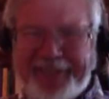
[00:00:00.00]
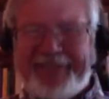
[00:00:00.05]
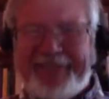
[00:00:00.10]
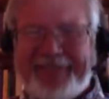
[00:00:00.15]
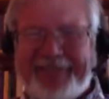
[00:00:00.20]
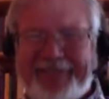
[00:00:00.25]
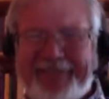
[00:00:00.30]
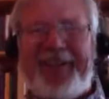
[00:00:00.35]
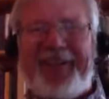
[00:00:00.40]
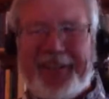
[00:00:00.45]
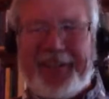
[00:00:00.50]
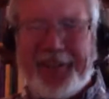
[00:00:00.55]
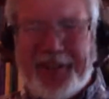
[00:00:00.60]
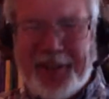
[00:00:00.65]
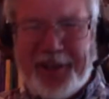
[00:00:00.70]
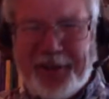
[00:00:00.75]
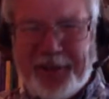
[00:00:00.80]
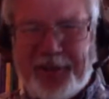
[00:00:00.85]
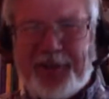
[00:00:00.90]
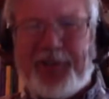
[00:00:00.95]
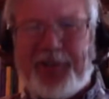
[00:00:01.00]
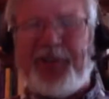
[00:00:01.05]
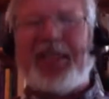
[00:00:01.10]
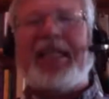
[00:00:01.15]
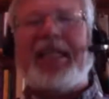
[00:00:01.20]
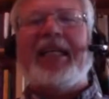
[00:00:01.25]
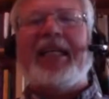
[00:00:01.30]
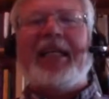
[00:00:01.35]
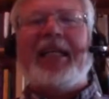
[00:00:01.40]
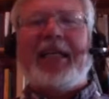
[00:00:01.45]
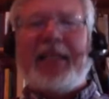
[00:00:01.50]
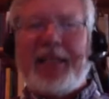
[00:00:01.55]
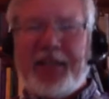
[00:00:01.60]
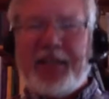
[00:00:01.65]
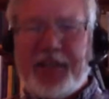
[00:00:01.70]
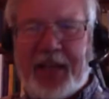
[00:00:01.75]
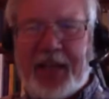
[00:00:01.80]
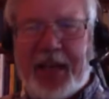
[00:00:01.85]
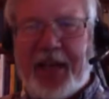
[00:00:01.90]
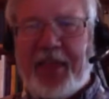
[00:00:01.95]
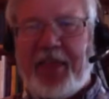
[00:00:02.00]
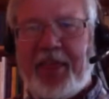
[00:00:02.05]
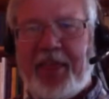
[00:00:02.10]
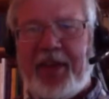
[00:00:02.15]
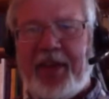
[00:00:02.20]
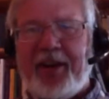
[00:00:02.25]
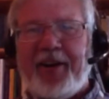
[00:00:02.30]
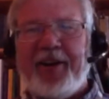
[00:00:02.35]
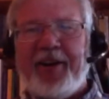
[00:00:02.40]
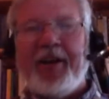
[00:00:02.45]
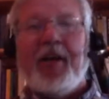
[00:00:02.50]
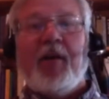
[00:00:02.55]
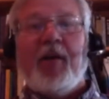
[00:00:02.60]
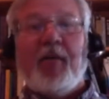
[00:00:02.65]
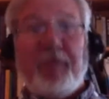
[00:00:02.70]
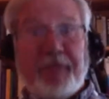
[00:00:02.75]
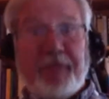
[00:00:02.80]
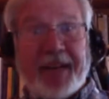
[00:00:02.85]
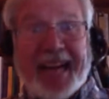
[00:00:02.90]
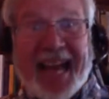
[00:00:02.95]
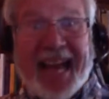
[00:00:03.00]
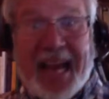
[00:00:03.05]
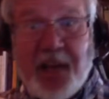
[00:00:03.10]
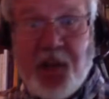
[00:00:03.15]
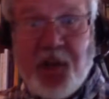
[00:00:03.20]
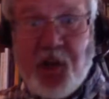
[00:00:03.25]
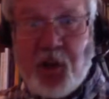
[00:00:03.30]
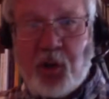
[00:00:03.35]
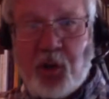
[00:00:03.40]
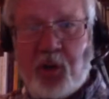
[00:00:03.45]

uh, their secret societies, right. and their financial